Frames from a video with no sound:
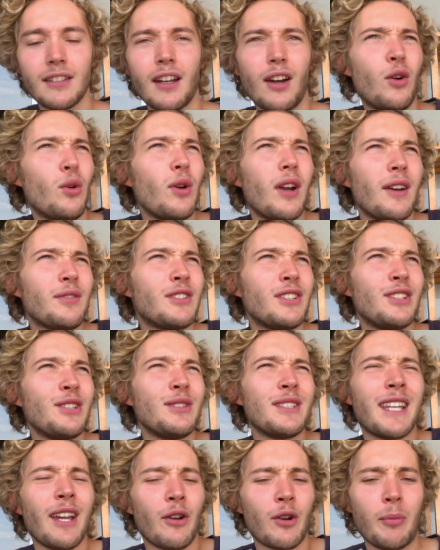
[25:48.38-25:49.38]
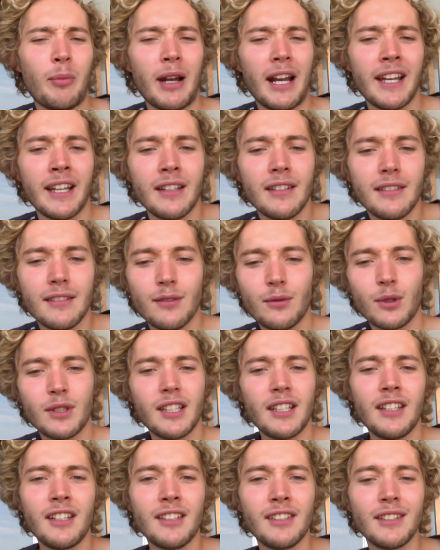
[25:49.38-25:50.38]
All I have to do is get on a plane. What's
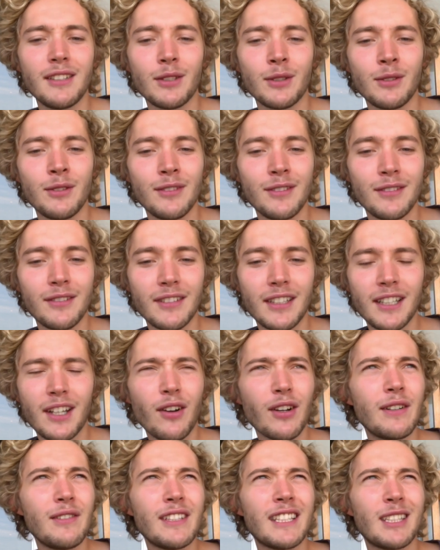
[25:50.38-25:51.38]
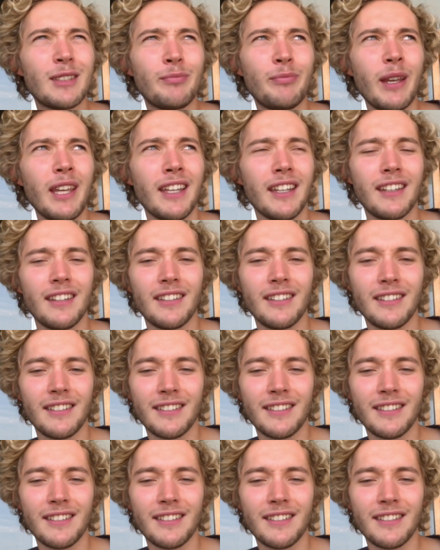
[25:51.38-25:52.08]
he going to do? He can't even speak.